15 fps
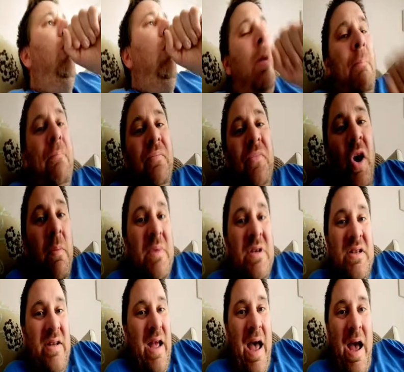Don't be
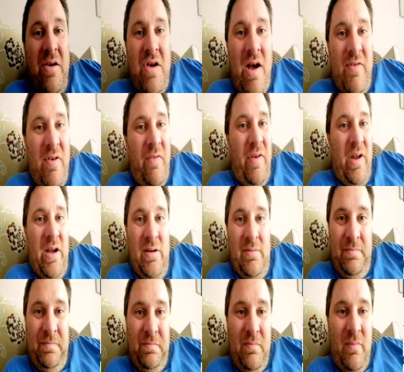scared, don't have any fear.
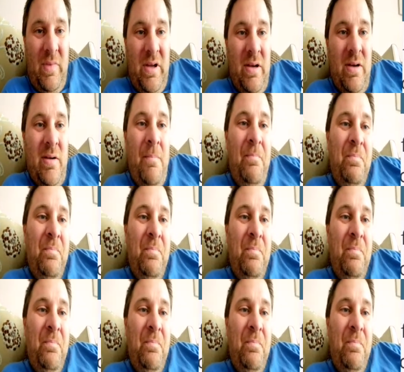Yeah?